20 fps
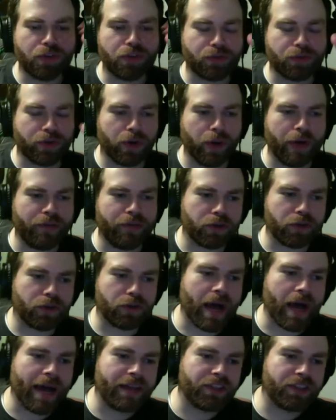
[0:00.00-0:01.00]
Drew, if you're
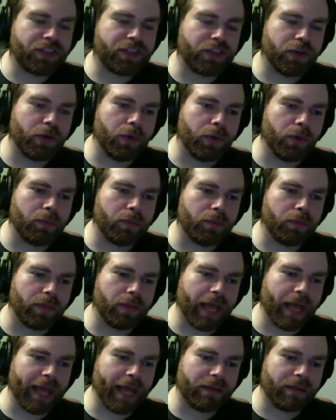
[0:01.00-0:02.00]
trying to
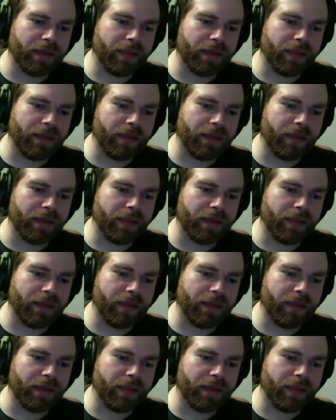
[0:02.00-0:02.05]
like